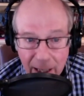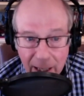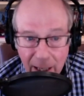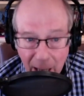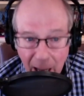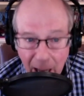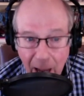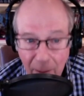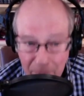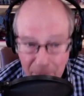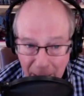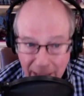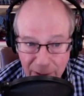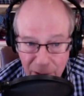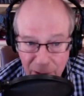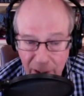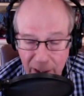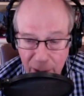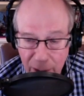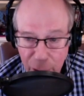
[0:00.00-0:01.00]

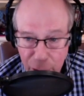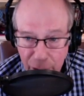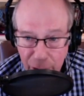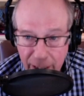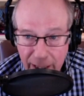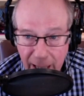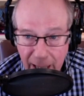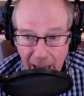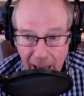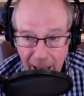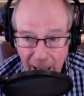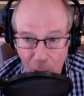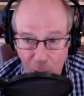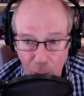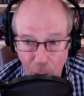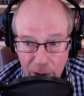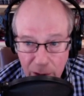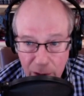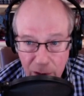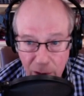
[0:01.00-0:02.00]
Amazing. She I
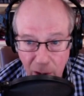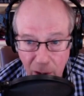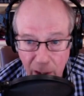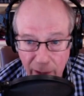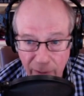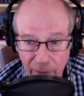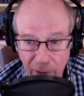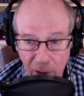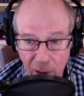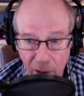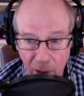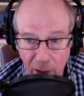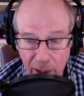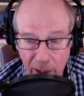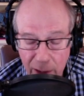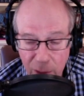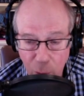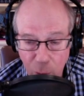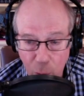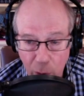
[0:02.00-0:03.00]
always thought of her
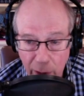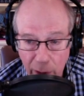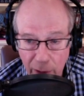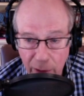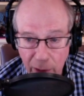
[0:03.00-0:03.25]
as one of the